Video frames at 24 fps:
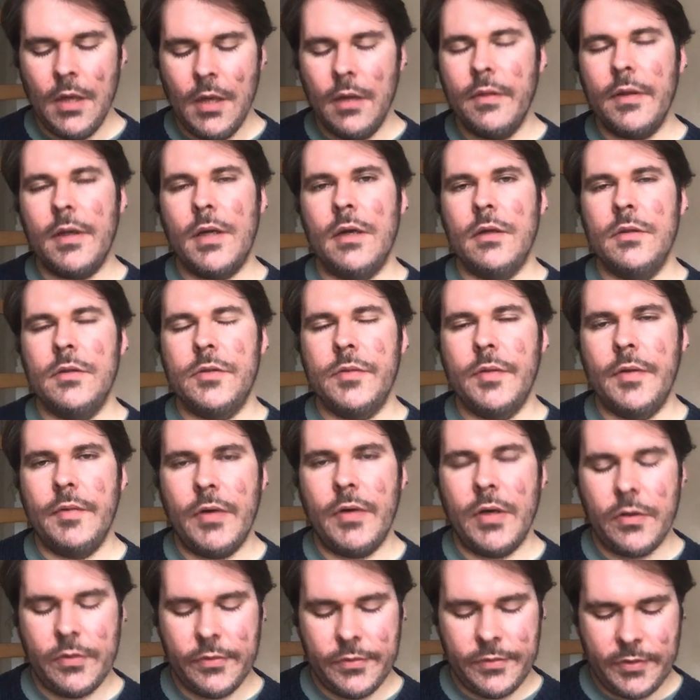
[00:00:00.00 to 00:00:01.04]
The country
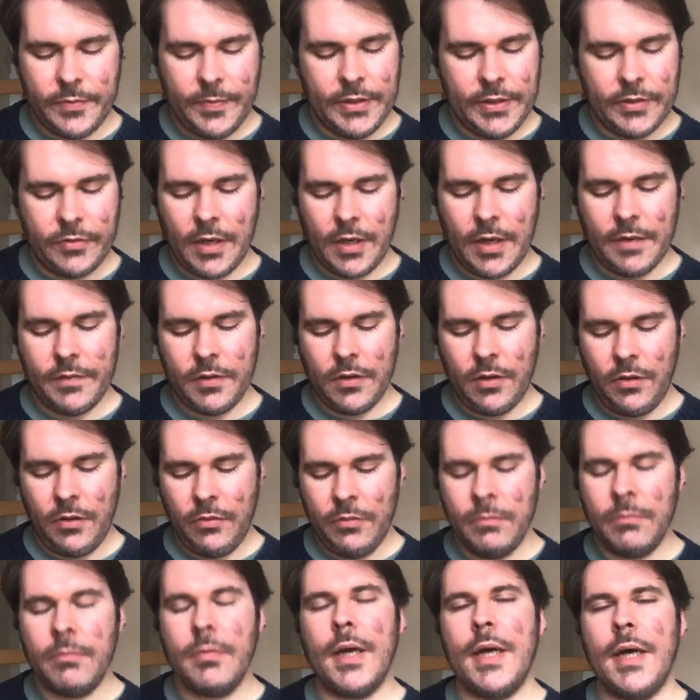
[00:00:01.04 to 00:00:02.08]
roads we travel
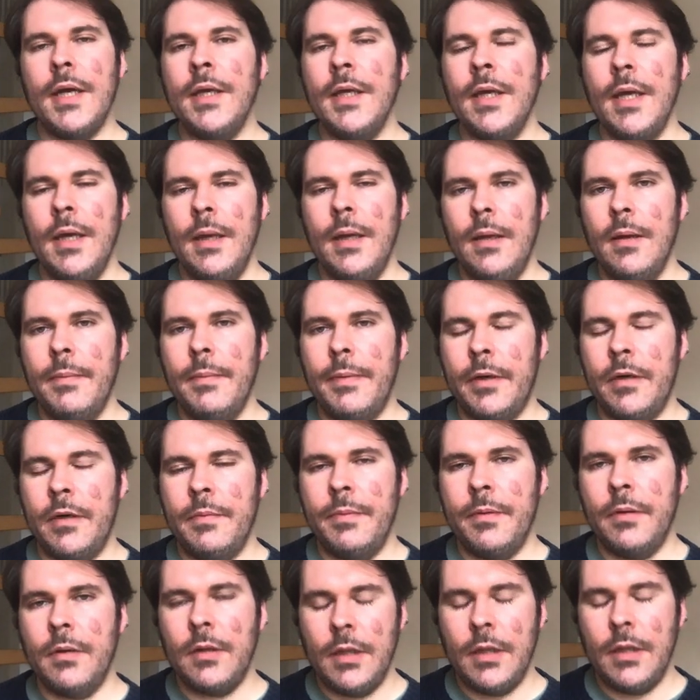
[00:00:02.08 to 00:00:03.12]
home by
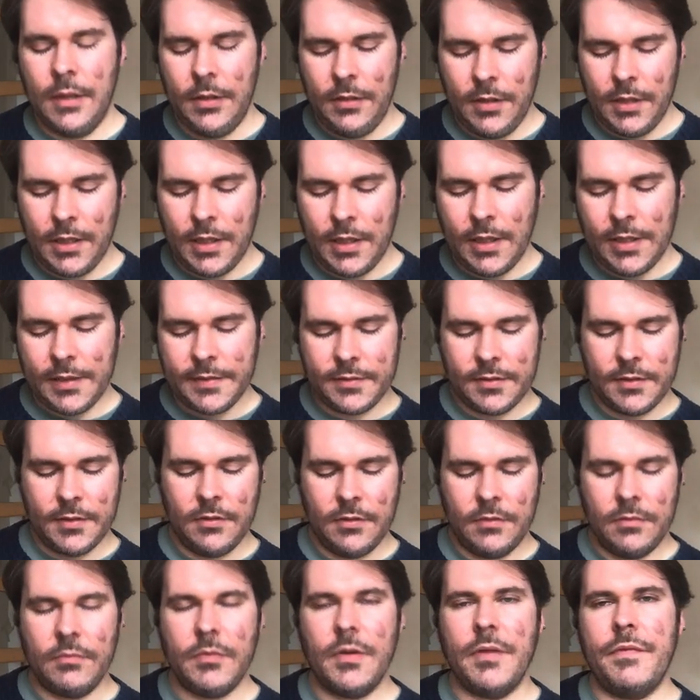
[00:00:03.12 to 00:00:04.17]
purple and
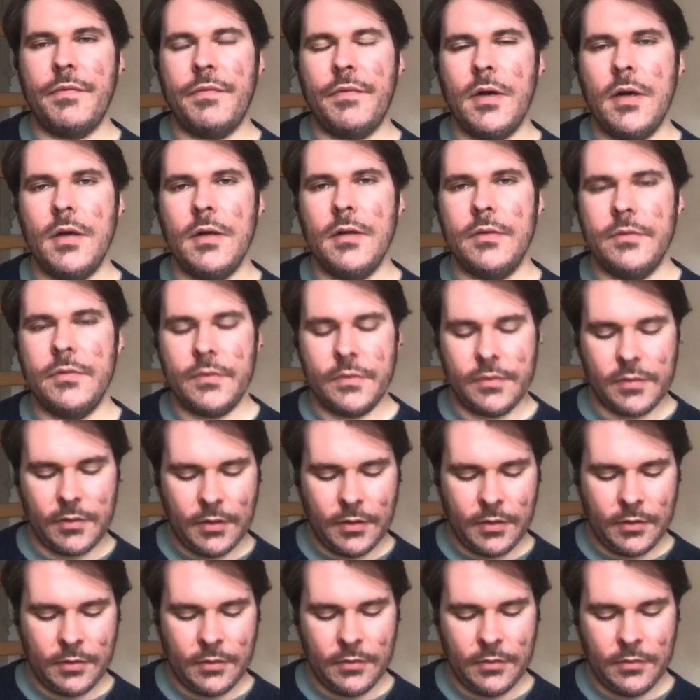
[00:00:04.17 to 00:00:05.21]
glisten with frost
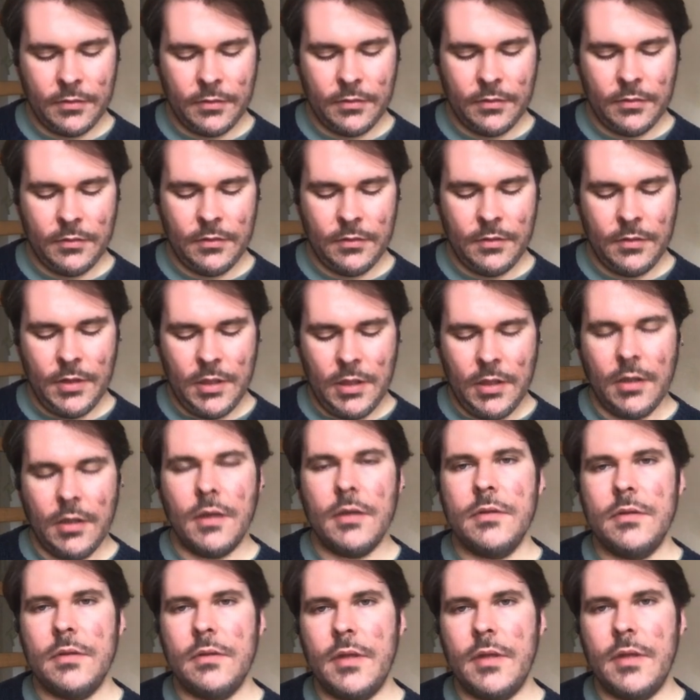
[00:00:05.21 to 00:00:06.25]

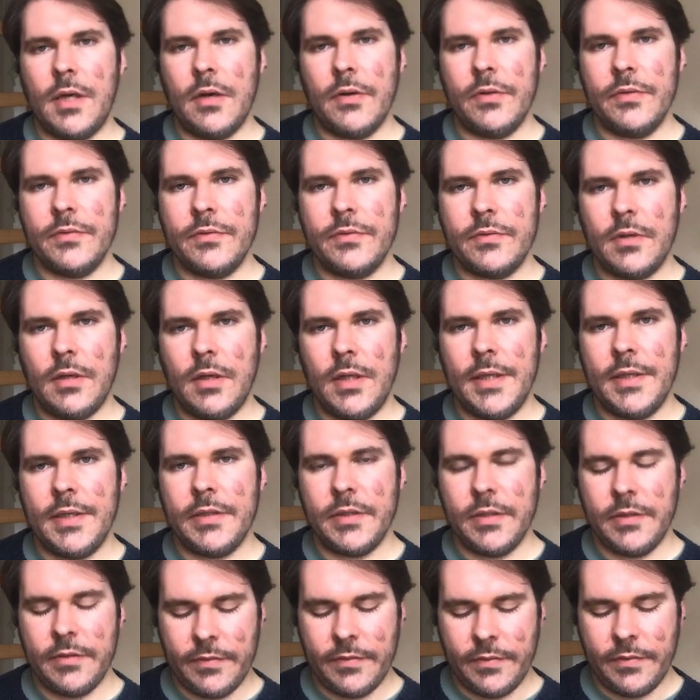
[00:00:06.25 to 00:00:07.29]
under the
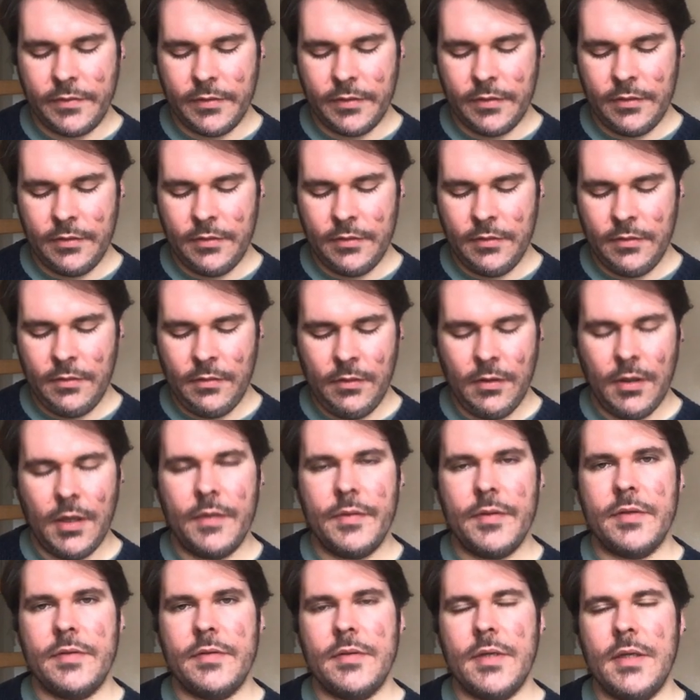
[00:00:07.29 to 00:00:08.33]
constellations
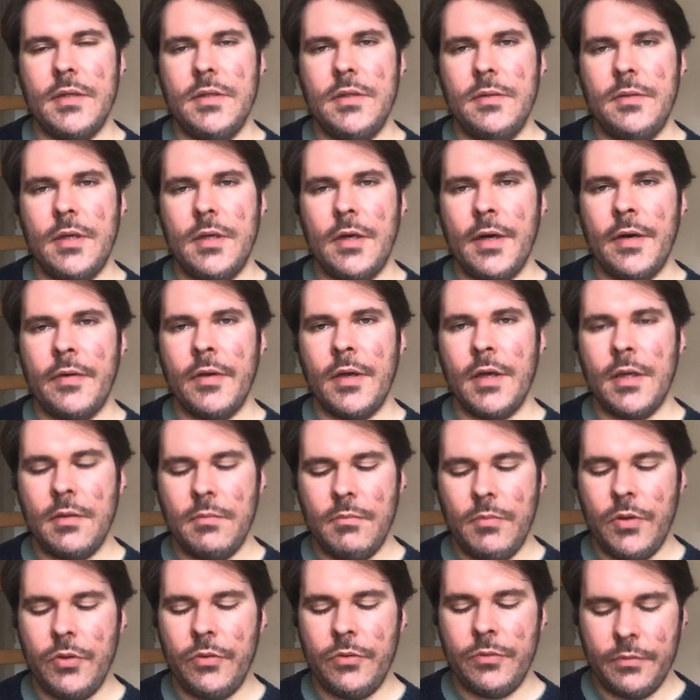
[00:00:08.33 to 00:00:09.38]
and the Sagittarian
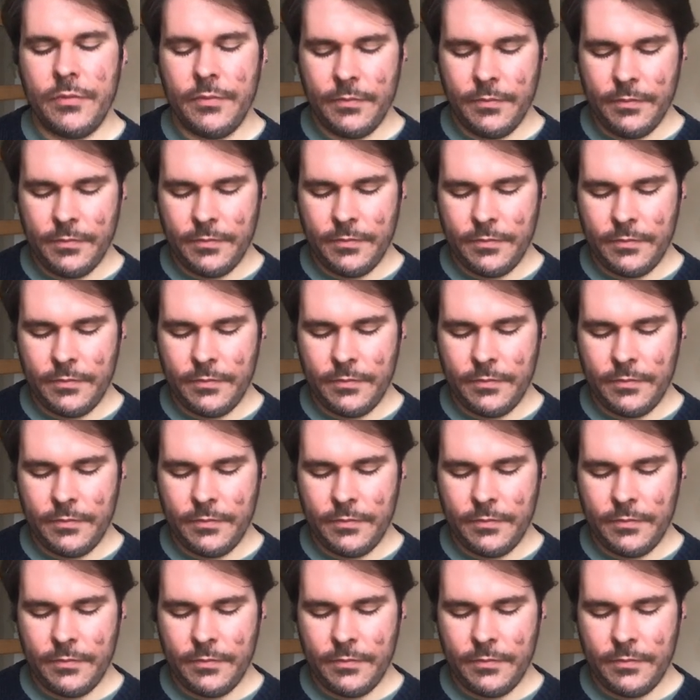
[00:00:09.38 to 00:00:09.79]
moon.